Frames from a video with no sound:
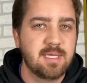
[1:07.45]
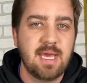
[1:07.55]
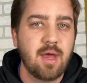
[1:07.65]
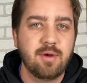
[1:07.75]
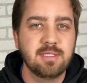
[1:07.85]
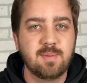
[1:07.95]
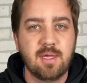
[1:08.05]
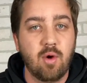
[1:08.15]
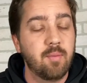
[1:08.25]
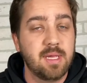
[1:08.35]
The counter needs to be
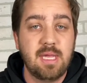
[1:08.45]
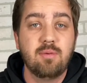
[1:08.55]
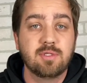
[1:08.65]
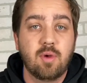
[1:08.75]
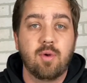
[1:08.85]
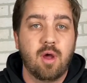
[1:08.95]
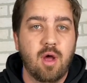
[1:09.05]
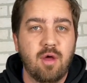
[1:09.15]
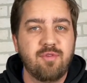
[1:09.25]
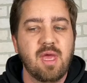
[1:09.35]
going, but he was going
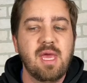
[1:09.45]
off.